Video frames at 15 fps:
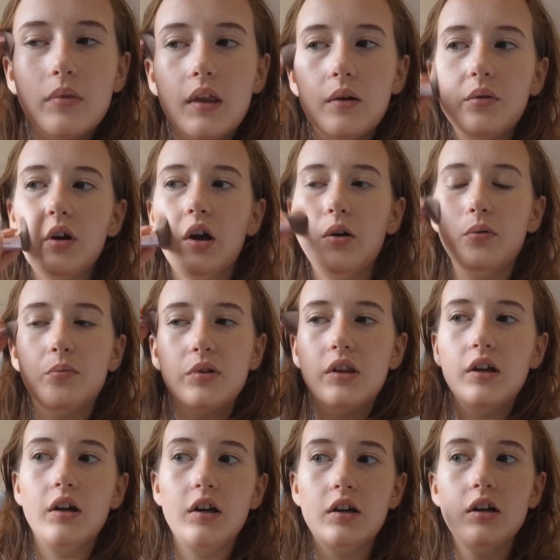Then I'm going with
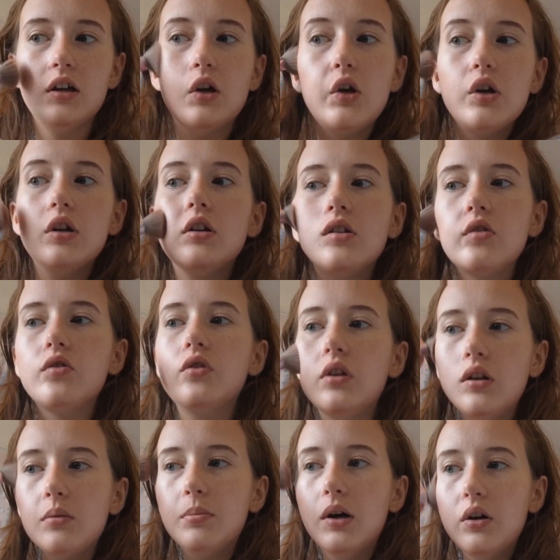the
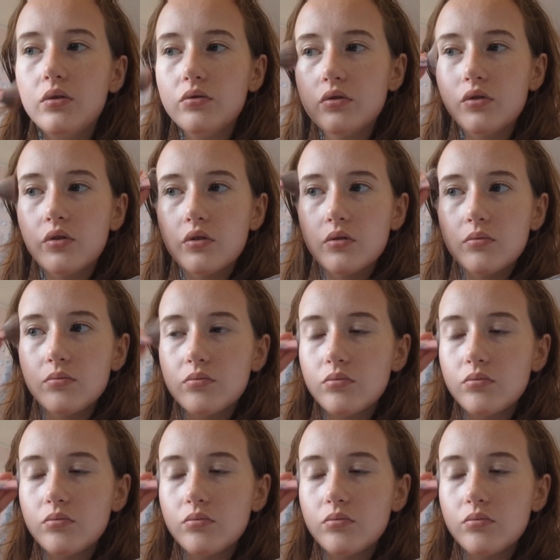cheekbones.